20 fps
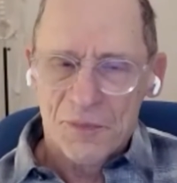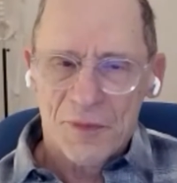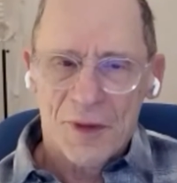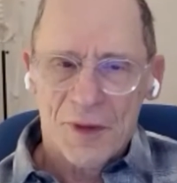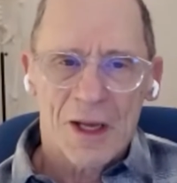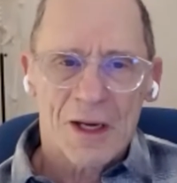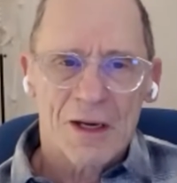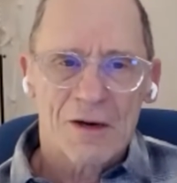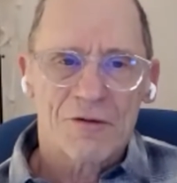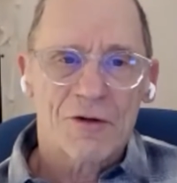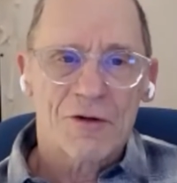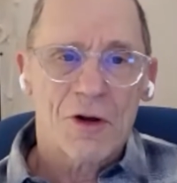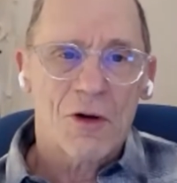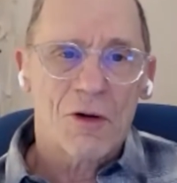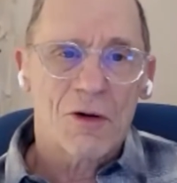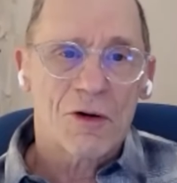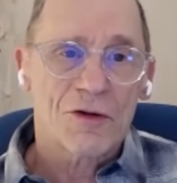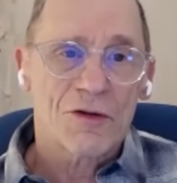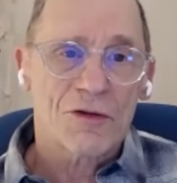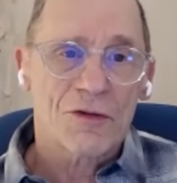And of
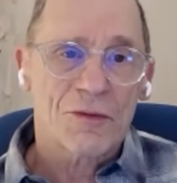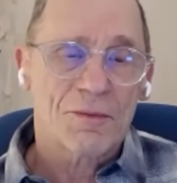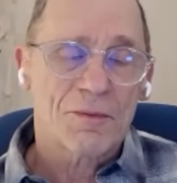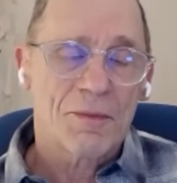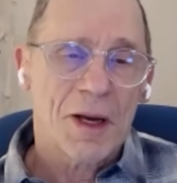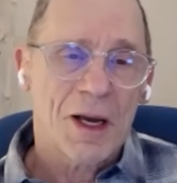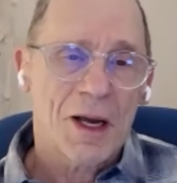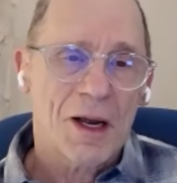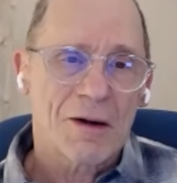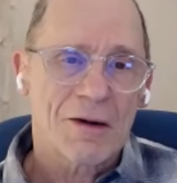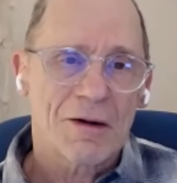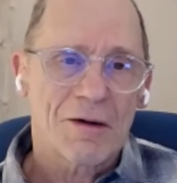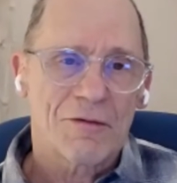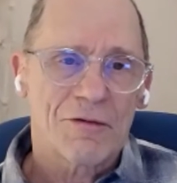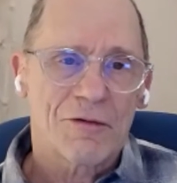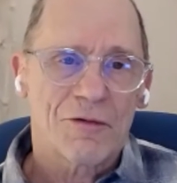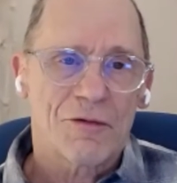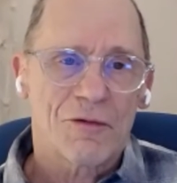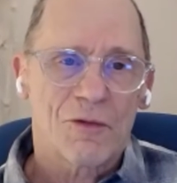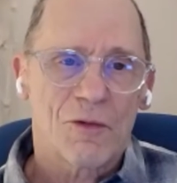course, part of
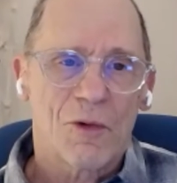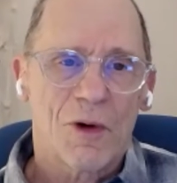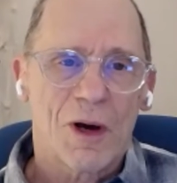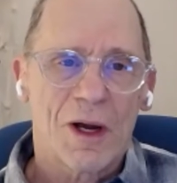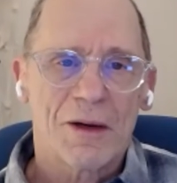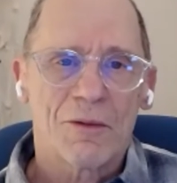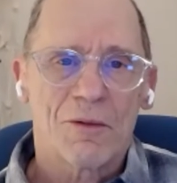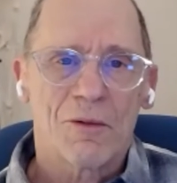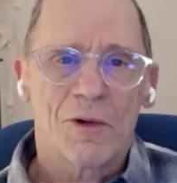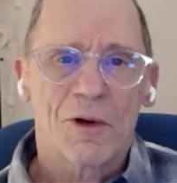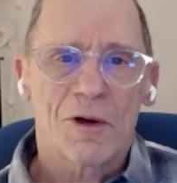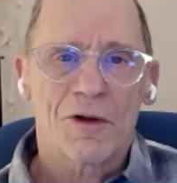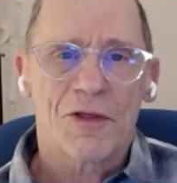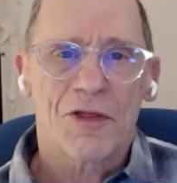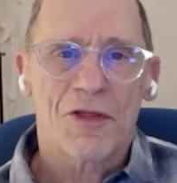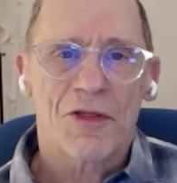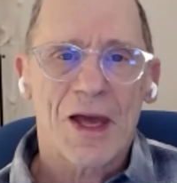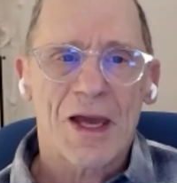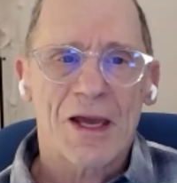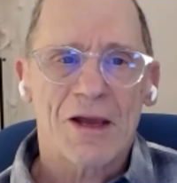what we're
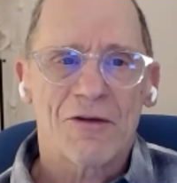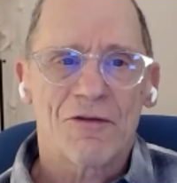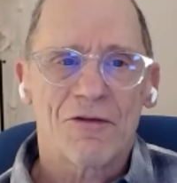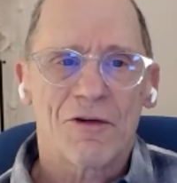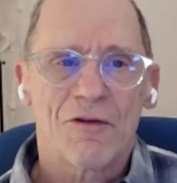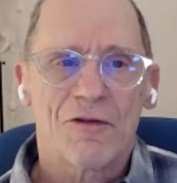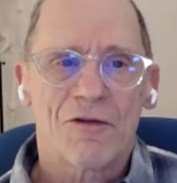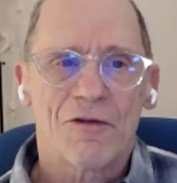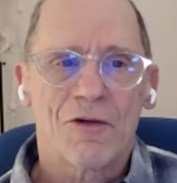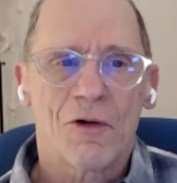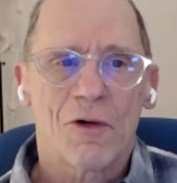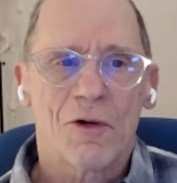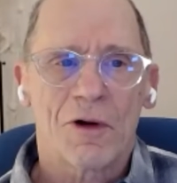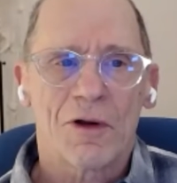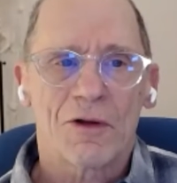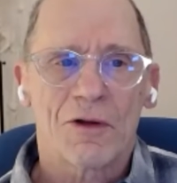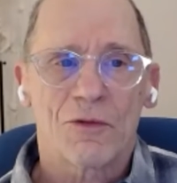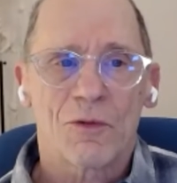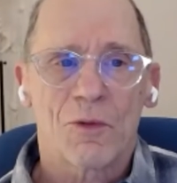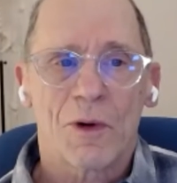thankful for
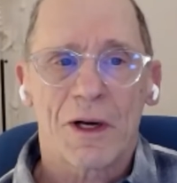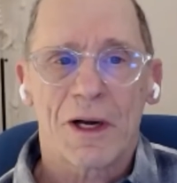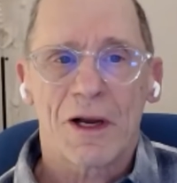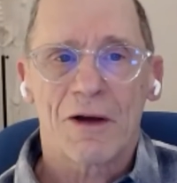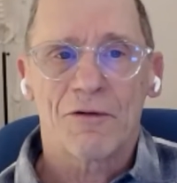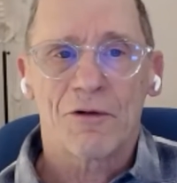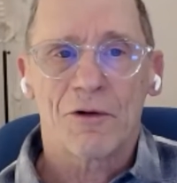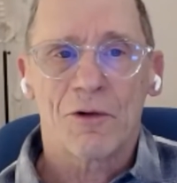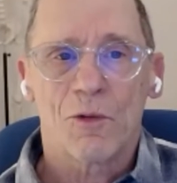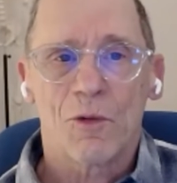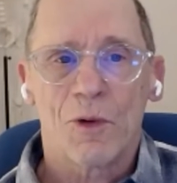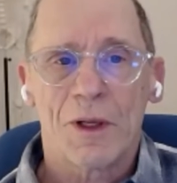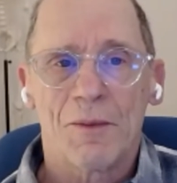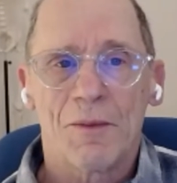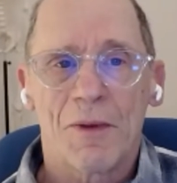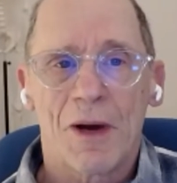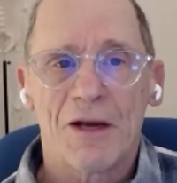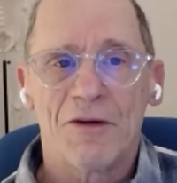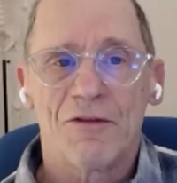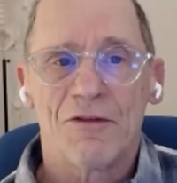is whatever we
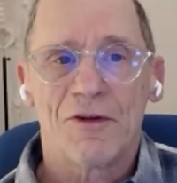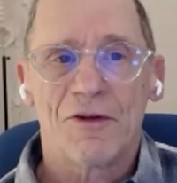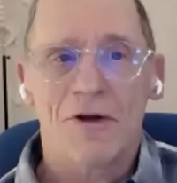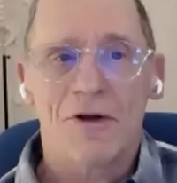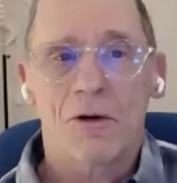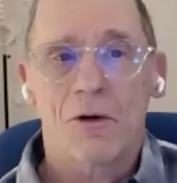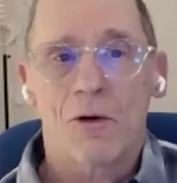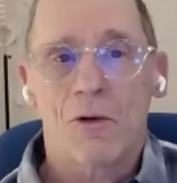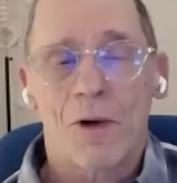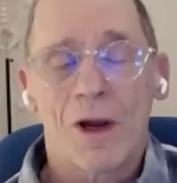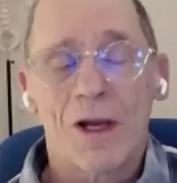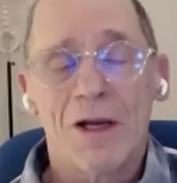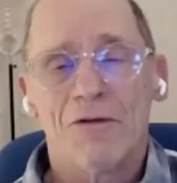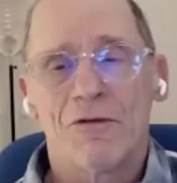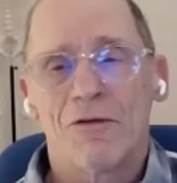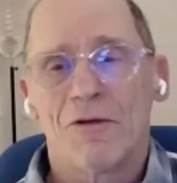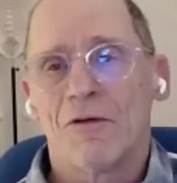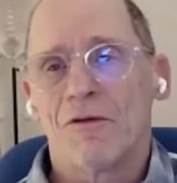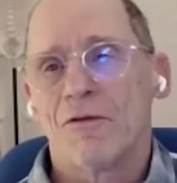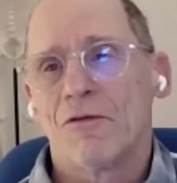might feel
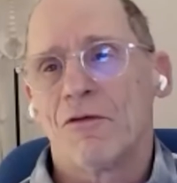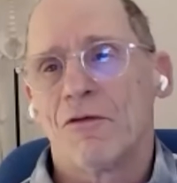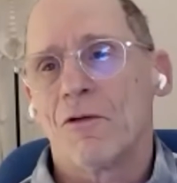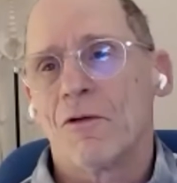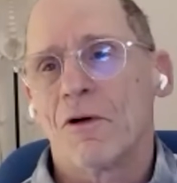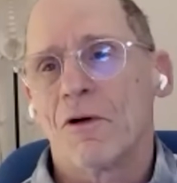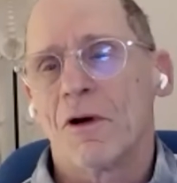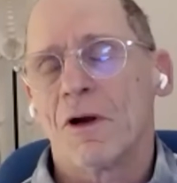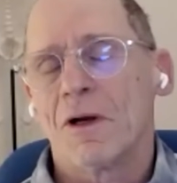grateful for.